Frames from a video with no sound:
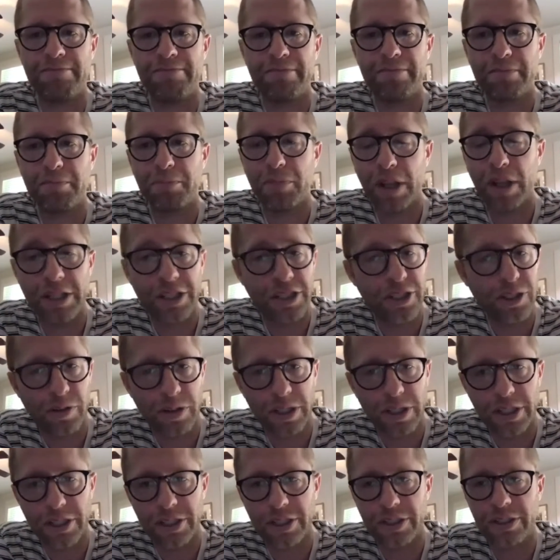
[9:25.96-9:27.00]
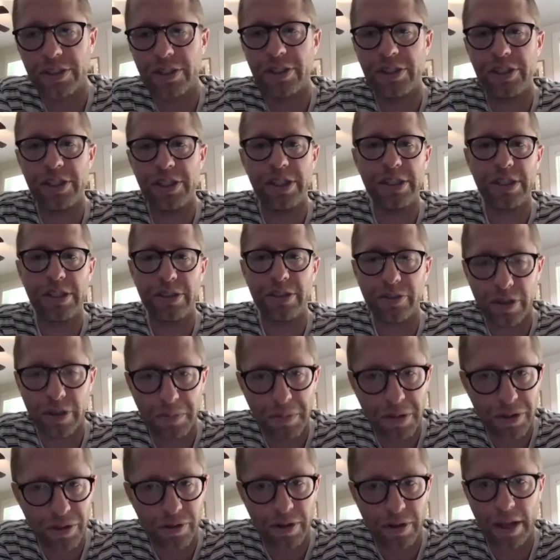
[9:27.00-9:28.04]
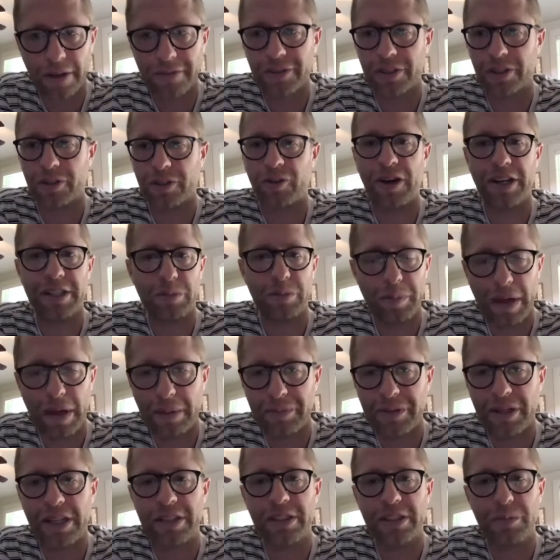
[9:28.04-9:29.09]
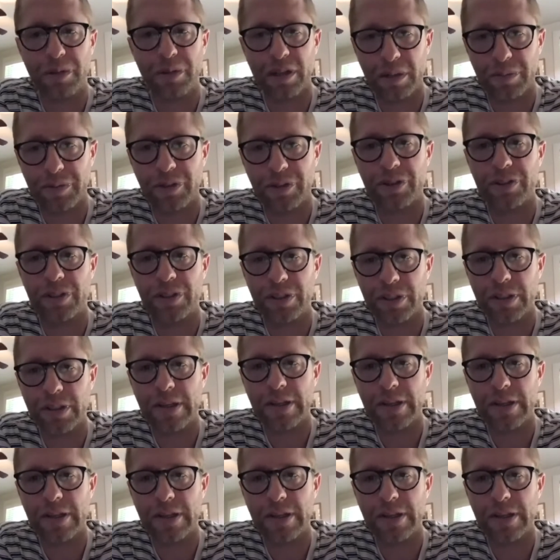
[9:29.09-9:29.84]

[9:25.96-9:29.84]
pledge their allegiance to Jesus or commit their lives to Christ, be baptized and become churches.